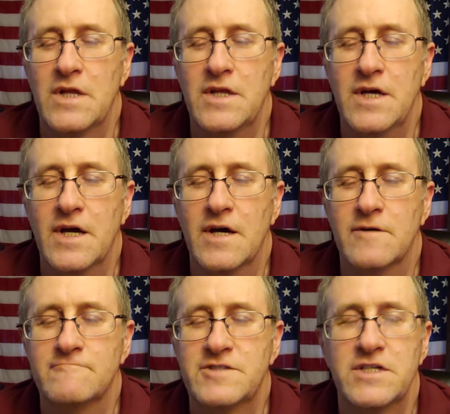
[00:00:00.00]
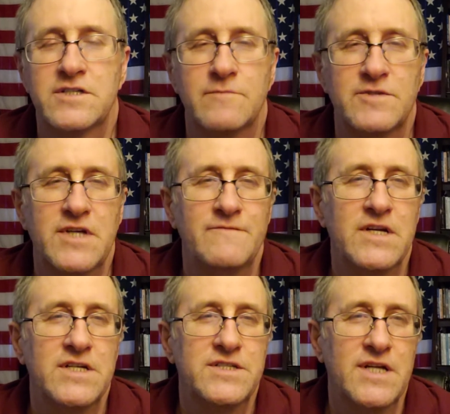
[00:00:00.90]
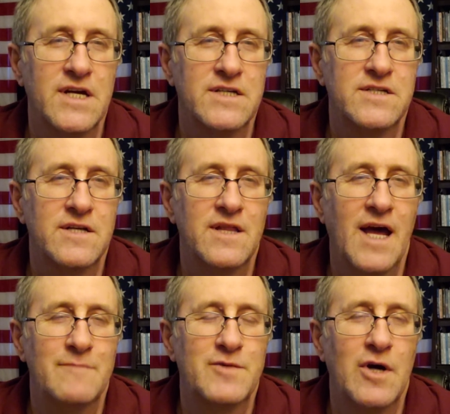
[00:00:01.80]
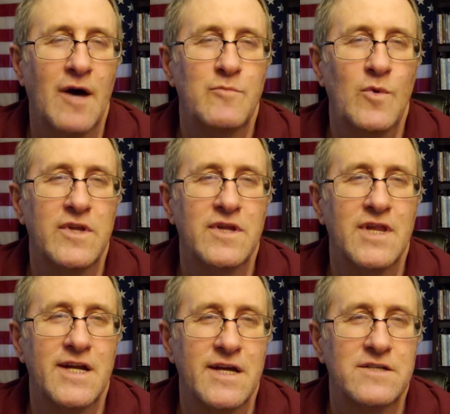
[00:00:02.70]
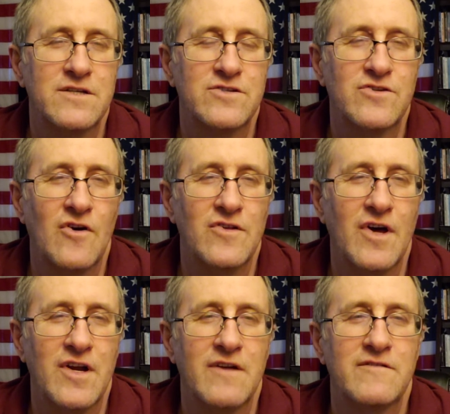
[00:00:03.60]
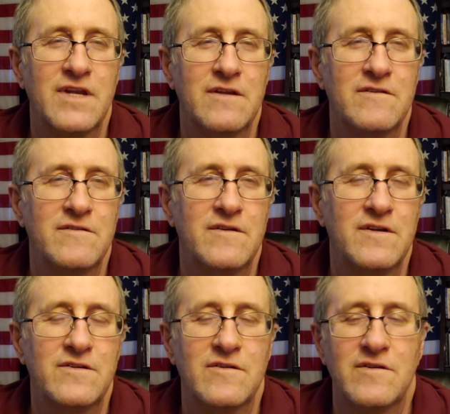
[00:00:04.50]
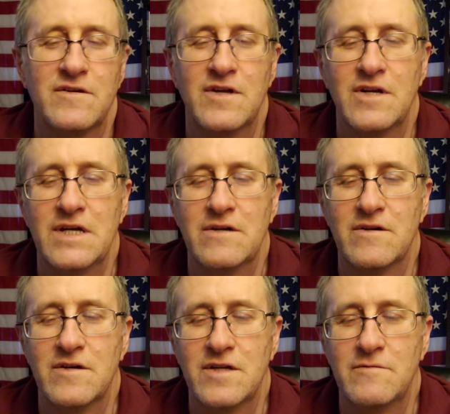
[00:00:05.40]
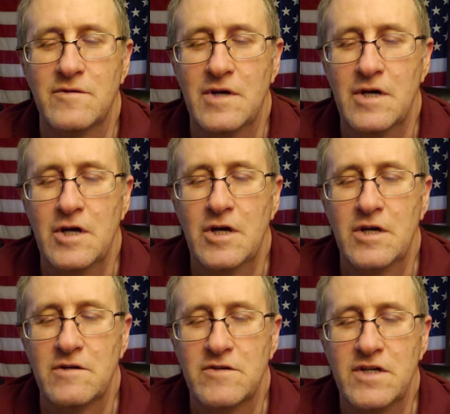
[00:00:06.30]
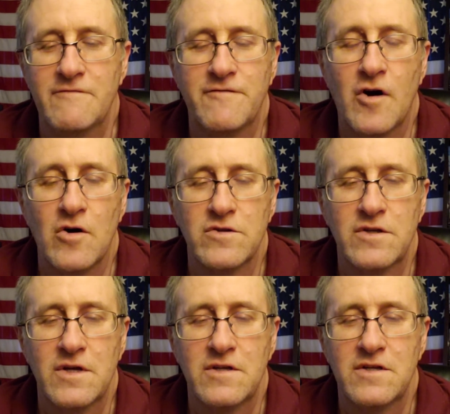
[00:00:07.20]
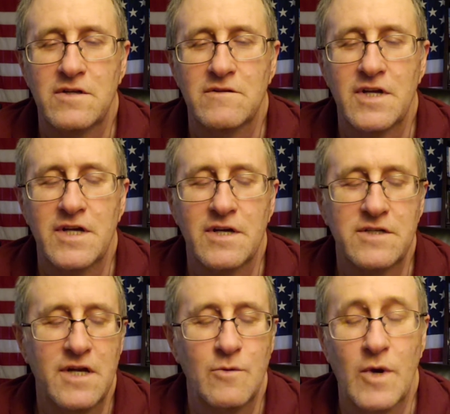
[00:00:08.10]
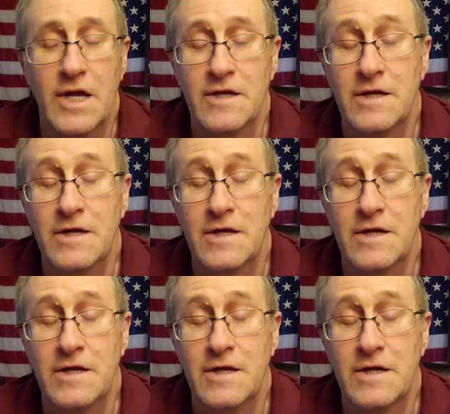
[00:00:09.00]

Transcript: the System 76 laptop with Linux installed on it in default Linux. Anyway,